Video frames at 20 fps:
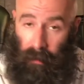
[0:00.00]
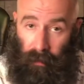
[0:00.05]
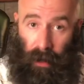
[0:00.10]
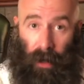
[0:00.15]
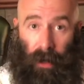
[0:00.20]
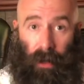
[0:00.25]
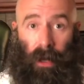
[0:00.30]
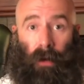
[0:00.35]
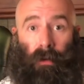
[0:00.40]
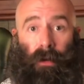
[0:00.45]

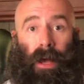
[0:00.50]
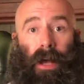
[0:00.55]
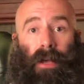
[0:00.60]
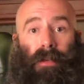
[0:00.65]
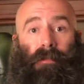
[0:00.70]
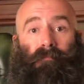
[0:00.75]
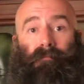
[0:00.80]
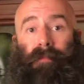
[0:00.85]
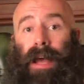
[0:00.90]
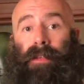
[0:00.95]
There you go,
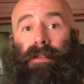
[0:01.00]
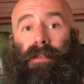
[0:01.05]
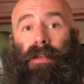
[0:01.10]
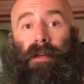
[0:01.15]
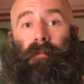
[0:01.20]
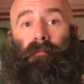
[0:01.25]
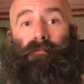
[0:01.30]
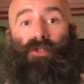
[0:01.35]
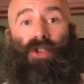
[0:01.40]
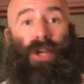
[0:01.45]
guys. That's
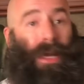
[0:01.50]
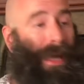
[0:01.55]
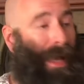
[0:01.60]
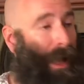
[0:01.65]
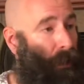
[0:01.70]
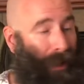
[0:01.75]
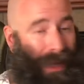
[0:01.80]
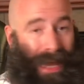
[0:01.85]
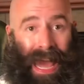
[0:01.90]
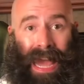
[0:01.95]
it. Check
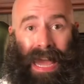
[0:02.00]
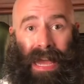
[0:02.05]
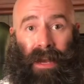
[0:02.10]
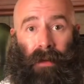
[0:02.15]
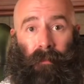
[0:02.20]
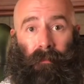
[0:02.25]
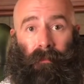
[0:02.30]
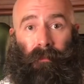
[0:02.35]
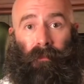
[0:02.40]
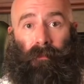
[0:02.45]
out
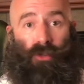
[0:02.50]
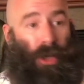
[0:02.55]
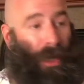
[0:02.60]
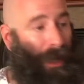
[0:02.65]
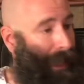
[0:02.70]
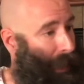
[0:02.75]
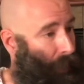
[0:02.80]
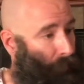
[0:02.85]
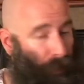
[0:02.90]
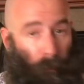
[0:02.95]
Cana.
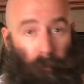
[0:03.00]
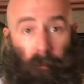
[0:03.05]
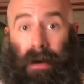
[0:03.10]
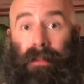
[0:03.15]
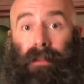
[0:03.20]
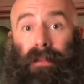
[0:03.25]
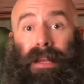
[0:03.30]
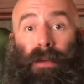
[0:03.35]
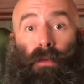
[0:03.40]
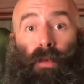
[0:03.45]
Check out the
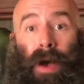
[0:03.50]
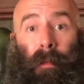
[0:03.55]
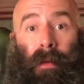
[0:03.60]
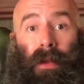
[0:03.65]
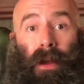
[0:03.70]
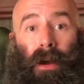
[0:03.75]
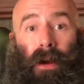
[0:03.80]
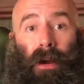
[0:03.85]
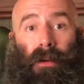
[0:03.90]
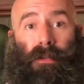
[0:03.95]
monthly
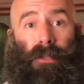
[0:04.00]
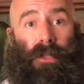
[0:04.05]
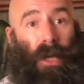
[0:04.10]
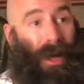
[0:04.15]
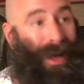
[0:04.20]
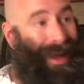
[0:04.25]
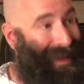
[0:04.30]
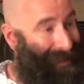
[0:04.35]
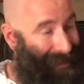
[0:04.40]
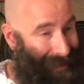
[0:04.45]
webinars,
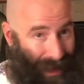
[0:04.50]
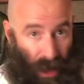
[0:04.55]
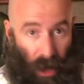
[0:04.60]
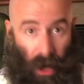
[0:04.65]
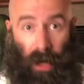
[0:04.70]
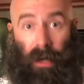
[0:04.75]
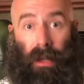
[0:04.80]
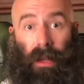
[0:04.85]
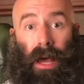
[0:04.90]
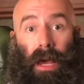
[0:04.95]
the
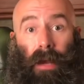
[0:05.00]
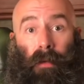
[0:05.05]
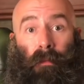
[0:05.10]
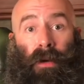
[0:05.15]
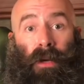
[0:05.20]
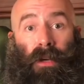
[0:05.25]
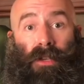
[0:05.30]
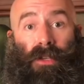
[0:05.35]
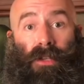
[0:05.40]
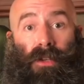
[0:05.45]
online
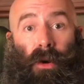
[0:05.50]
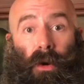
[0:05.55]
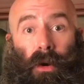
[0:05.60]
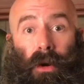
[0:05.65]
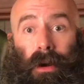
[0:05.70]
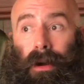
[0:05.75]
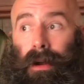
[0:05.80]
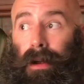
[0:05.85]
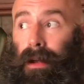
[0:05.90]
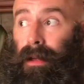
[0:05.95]

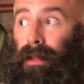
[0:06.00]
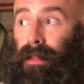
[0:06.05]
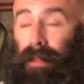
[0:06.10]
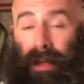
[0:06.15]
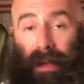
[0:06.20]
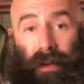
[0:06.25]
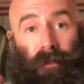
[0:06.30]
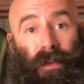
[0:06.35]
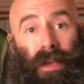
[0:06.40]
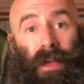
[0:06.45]
bookstore,
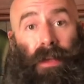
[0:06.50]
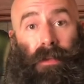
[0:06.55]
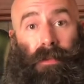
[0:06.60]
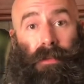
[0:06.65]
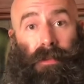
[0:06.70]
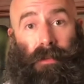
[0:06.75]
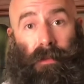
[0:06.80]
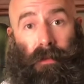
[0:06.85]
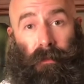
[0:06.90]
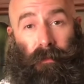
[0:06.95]
the
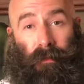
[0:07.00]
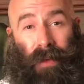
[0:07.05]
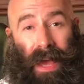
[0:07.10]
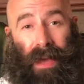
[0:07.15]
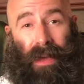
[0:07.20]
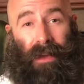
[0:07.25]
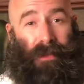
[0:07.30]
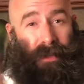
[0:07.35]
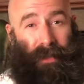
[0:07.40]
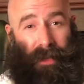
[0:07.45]
events, Vegas,